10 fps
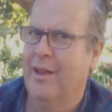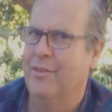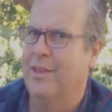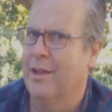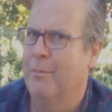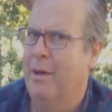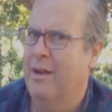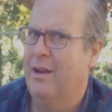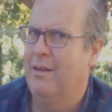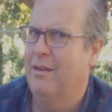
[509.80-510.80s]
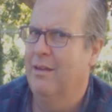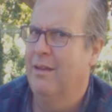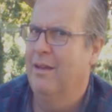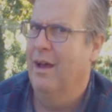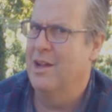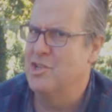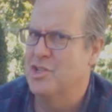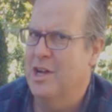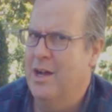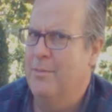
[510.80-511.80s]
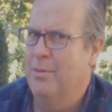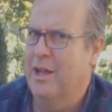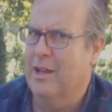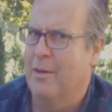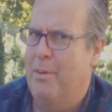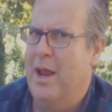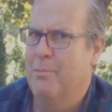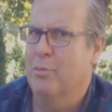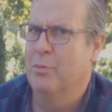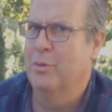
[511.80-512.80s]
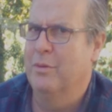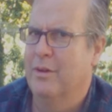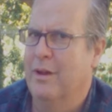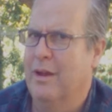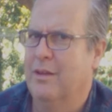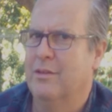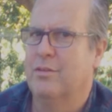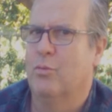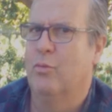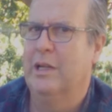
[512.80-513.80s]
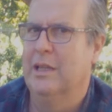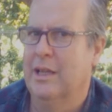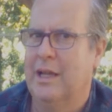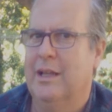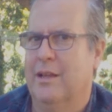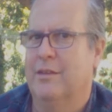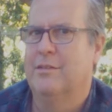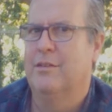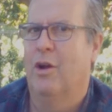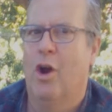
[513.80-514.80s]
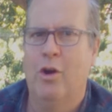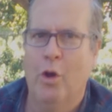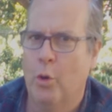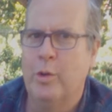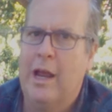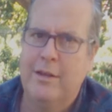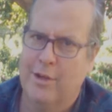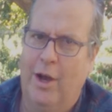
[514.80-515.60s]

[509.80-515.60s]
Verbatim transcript: if you think about it, a job like a paper route is relentless. There are no days